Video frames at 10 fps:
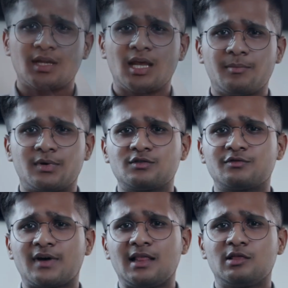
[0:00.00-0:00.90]
and help us
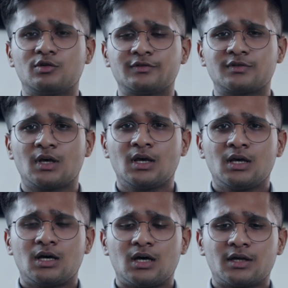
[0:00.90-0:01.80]
file those
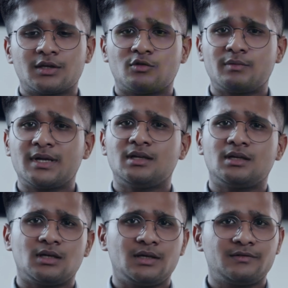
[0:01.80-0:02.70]
very
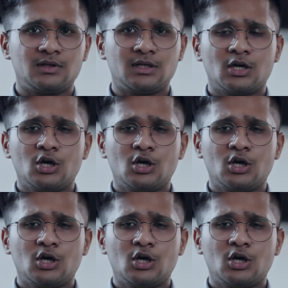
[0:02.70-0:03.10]
easily.